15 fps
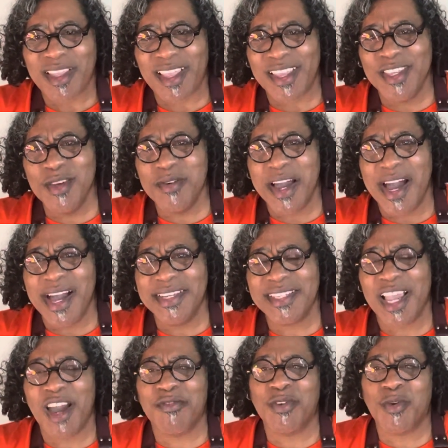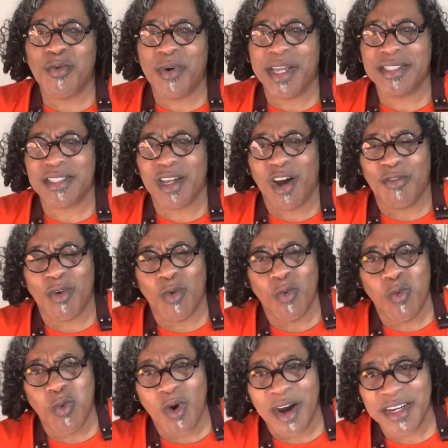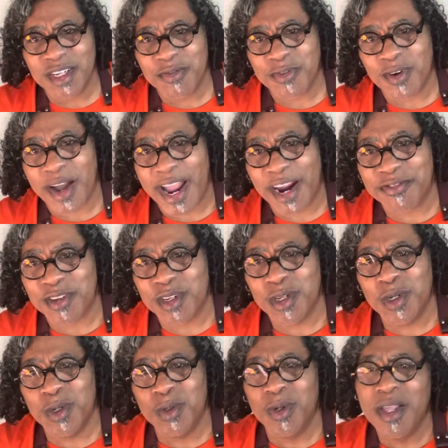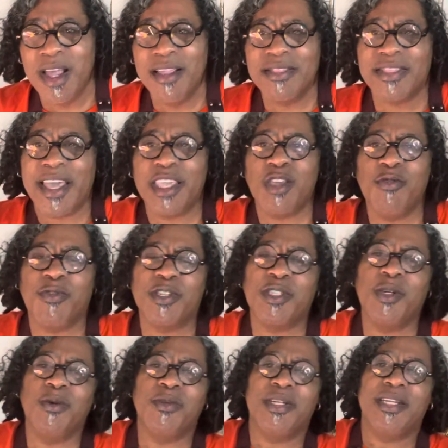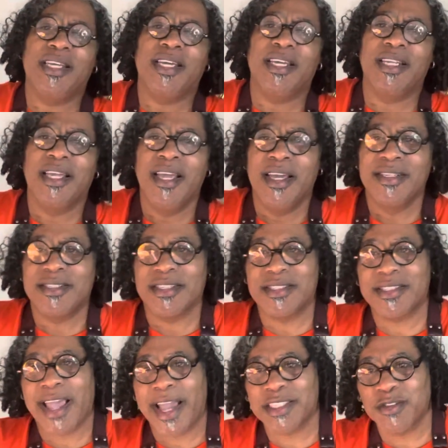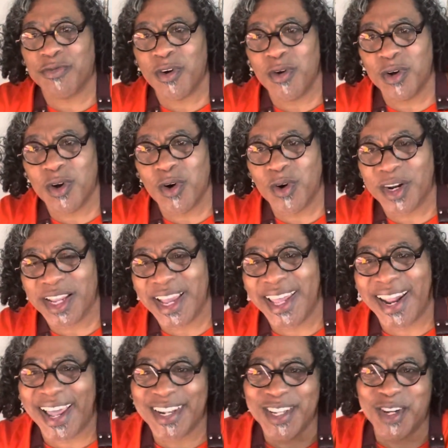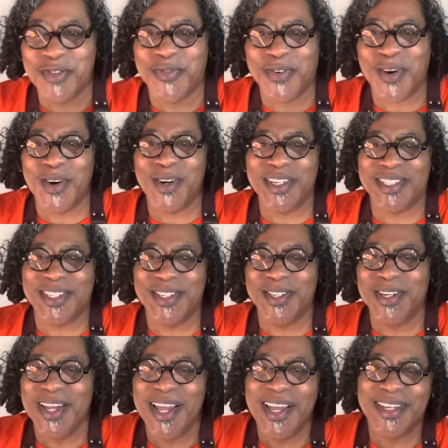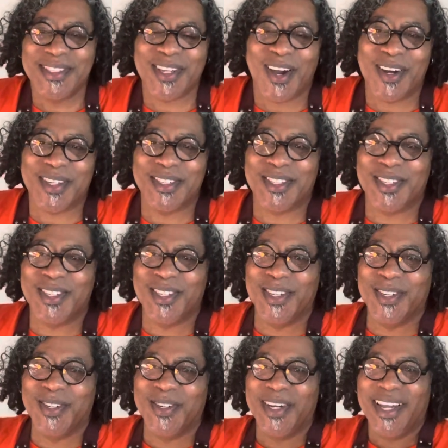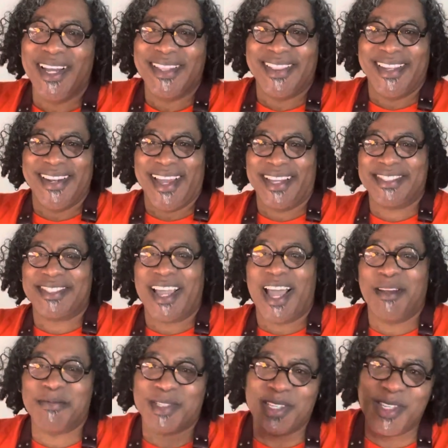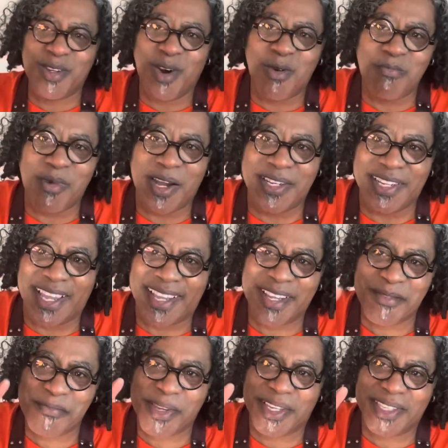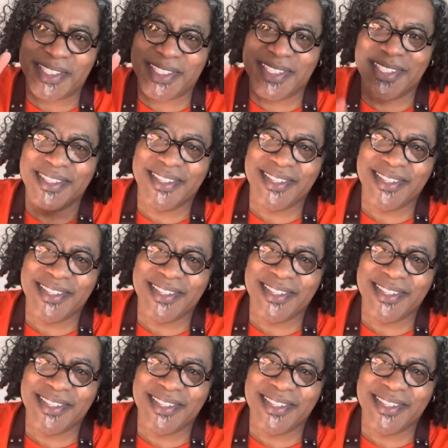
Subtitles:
you guys have the rest of a wonderful afternoon. Thank you for tuning in to Saxophone Corner. And I look forward to talking to you the next time. See you on Monday. Peace.